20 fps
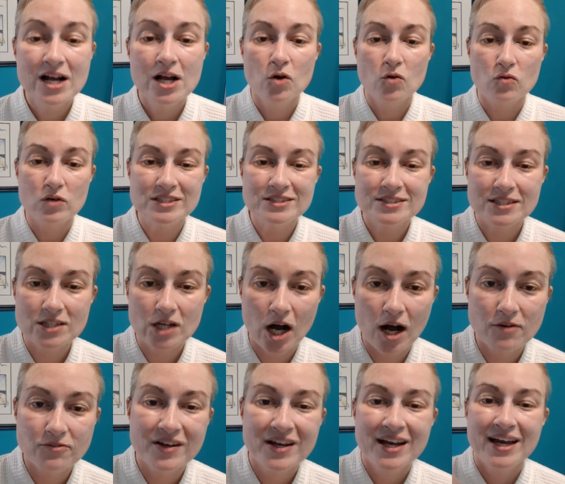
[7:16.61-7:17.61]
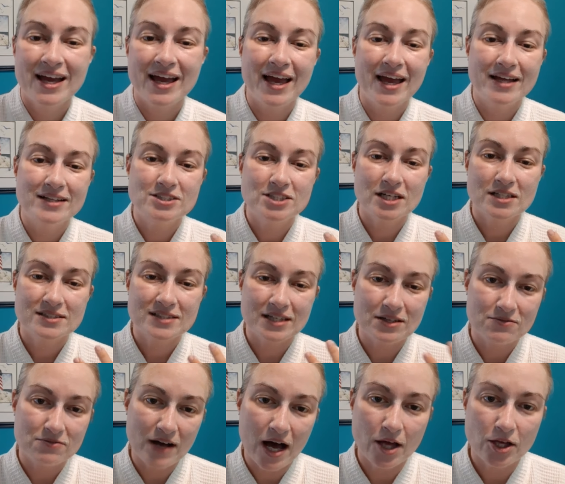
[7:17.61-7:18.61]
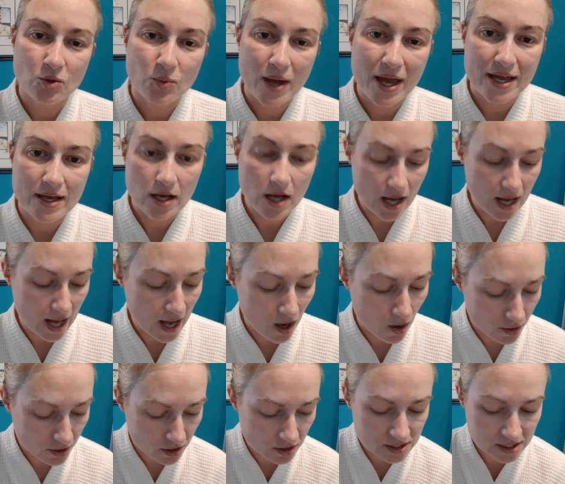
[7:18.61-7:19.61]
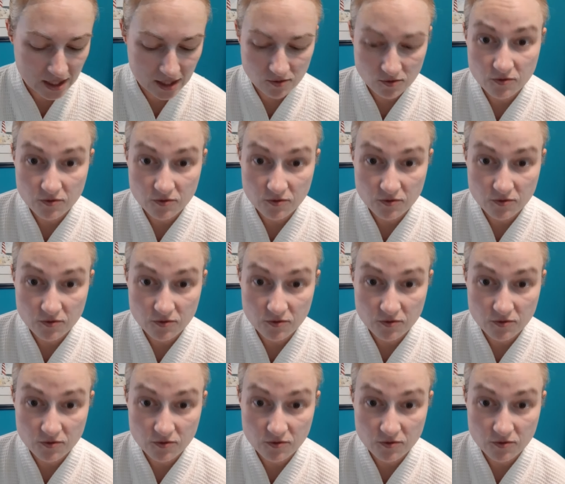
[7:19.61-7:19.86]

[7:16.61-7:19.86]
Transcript: Rinse it off and just evaluate how your skin